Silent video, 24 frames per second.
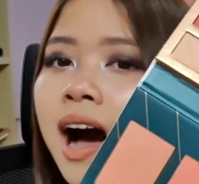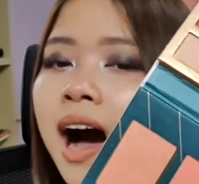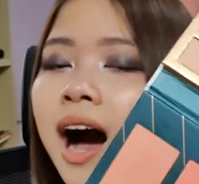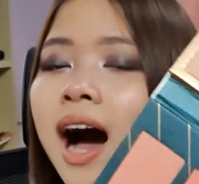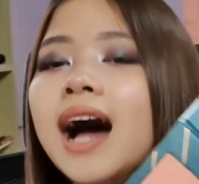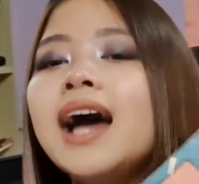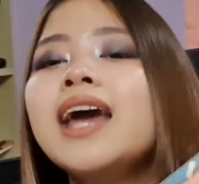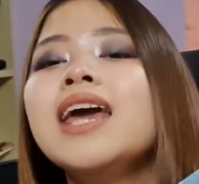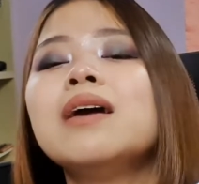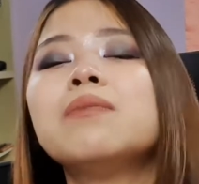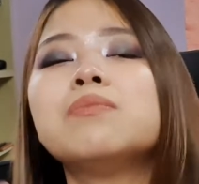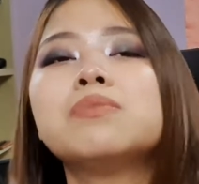
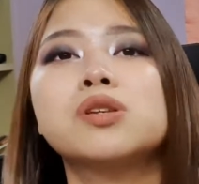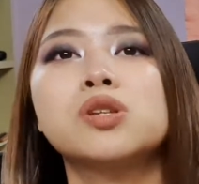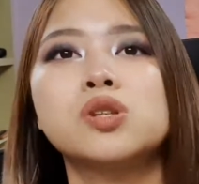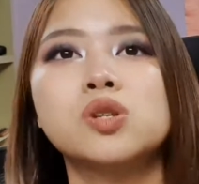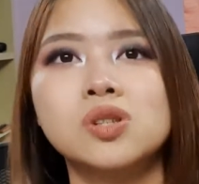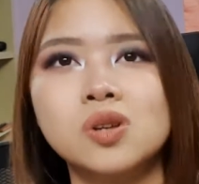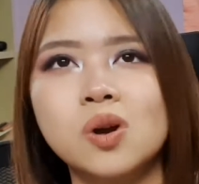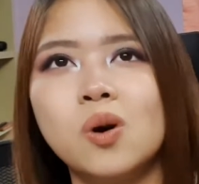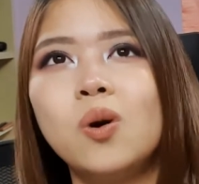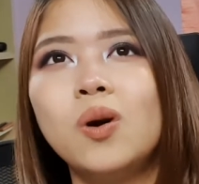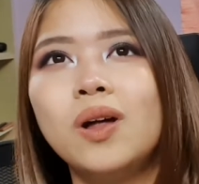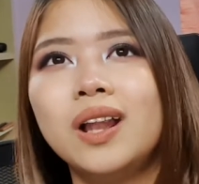I am
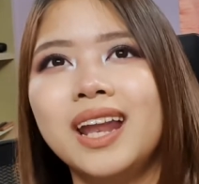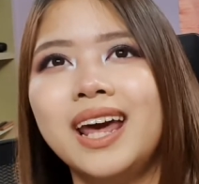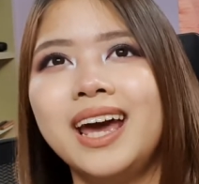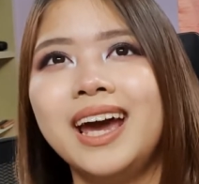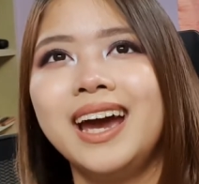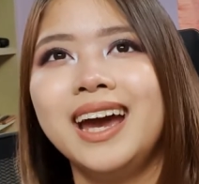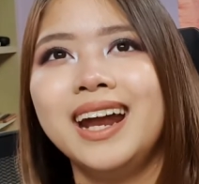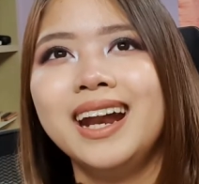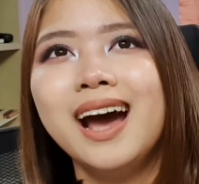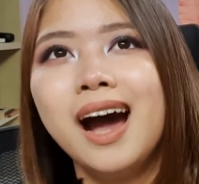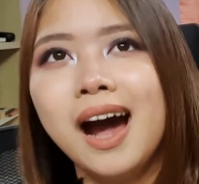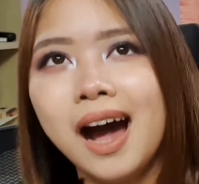so
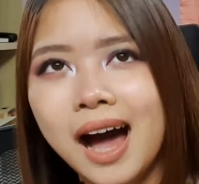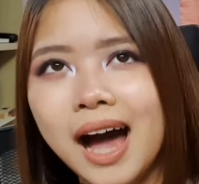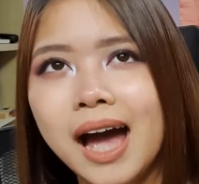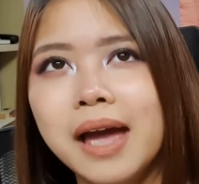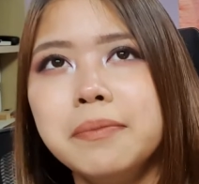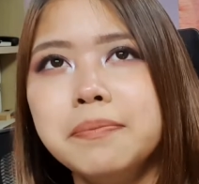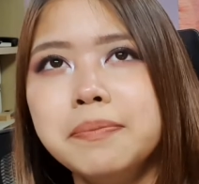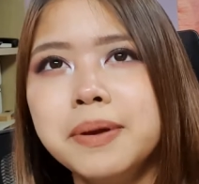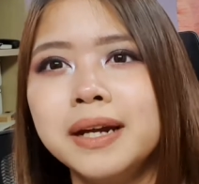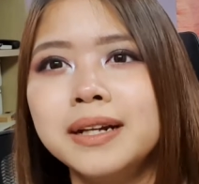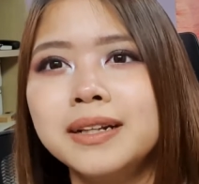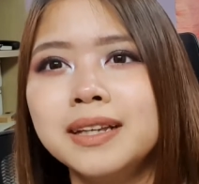glad I
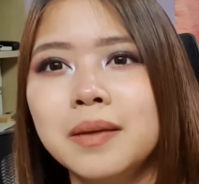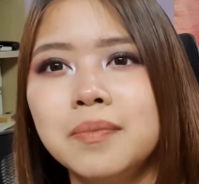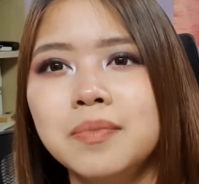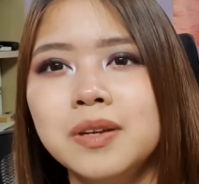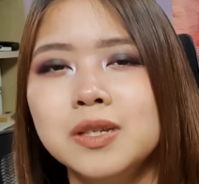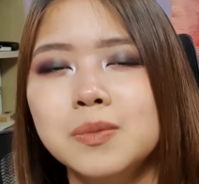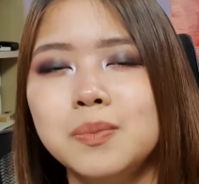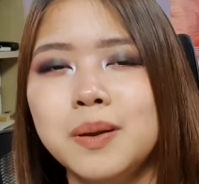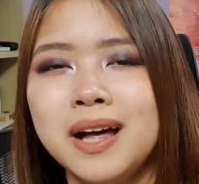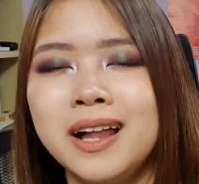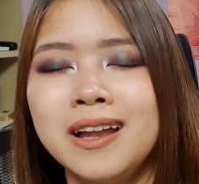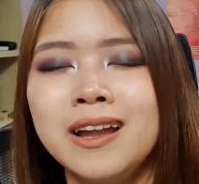picked up this
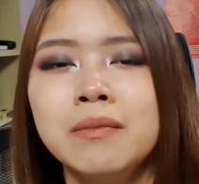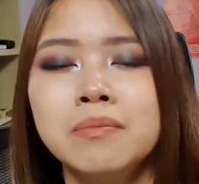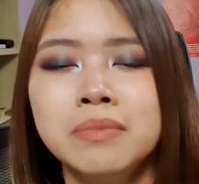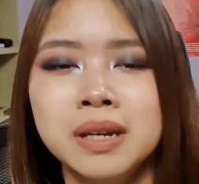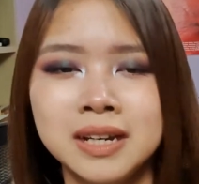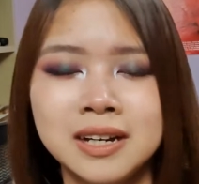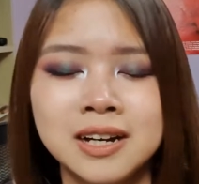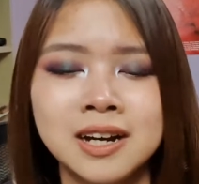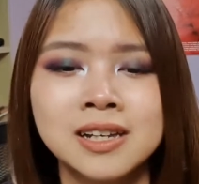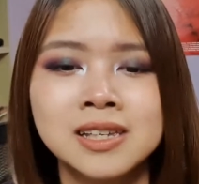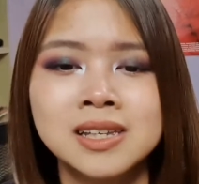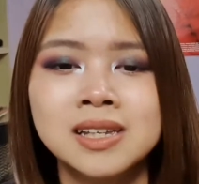palette
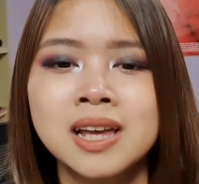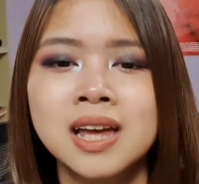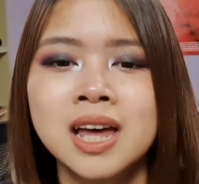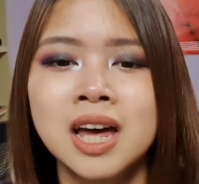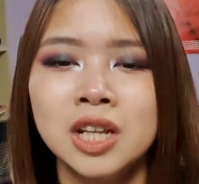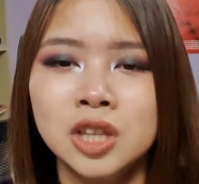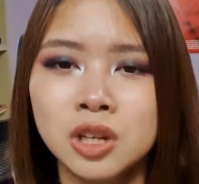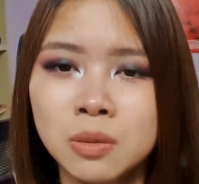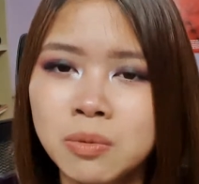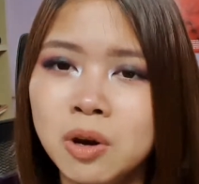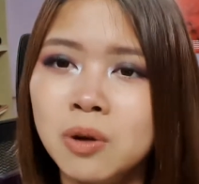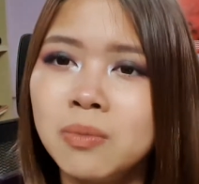because
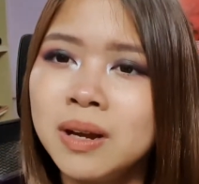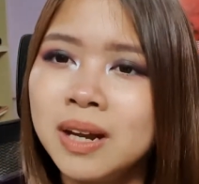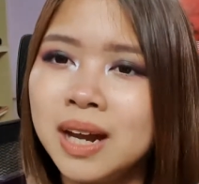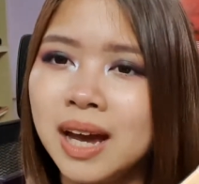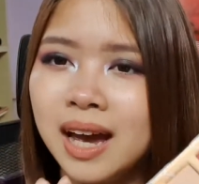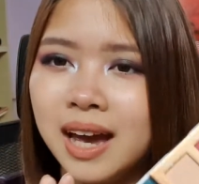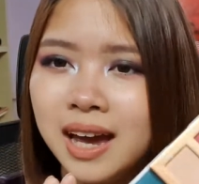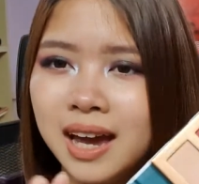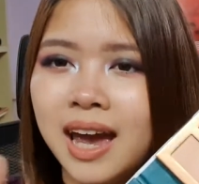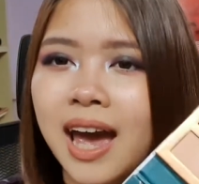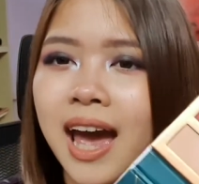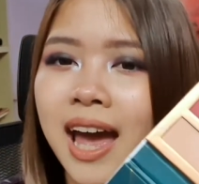the moment
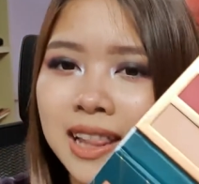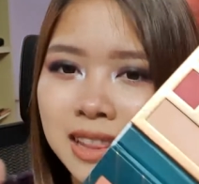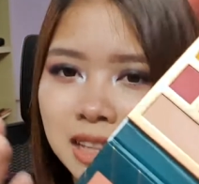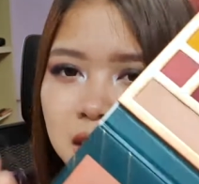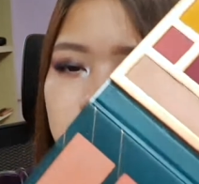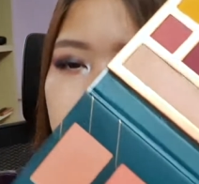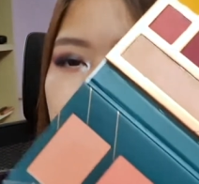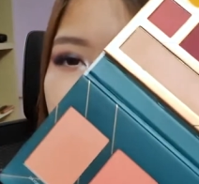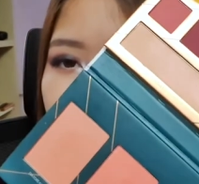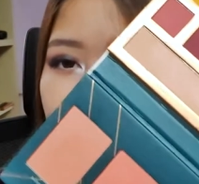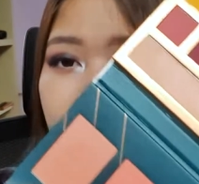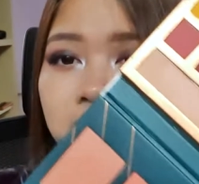I had this
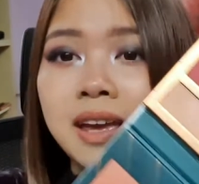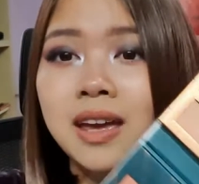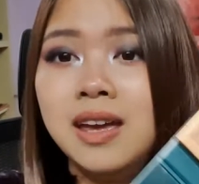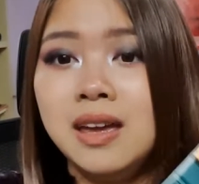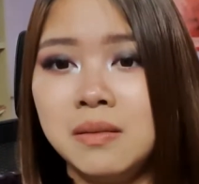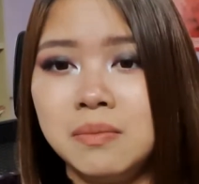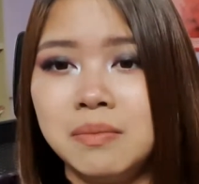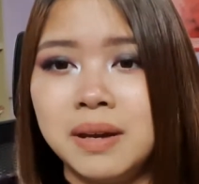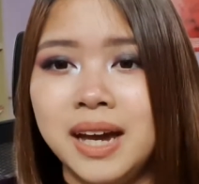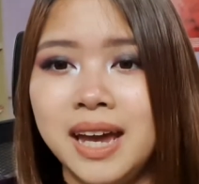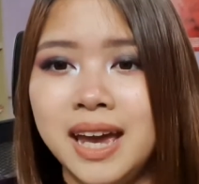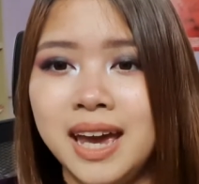palette
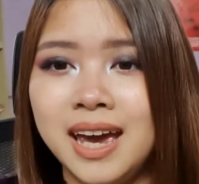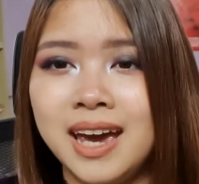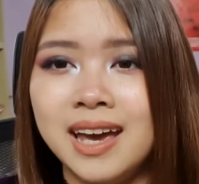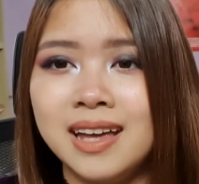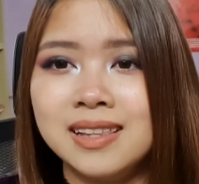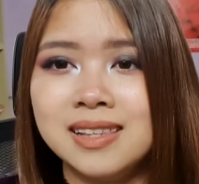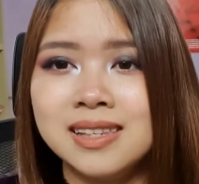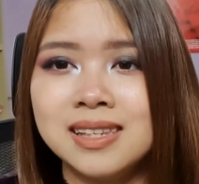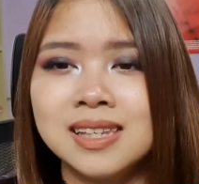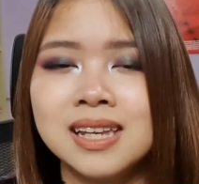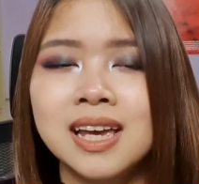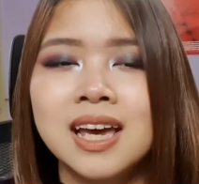in my
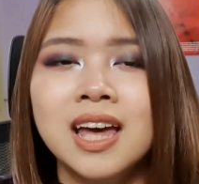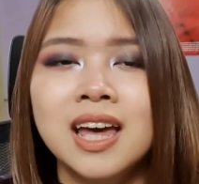hands,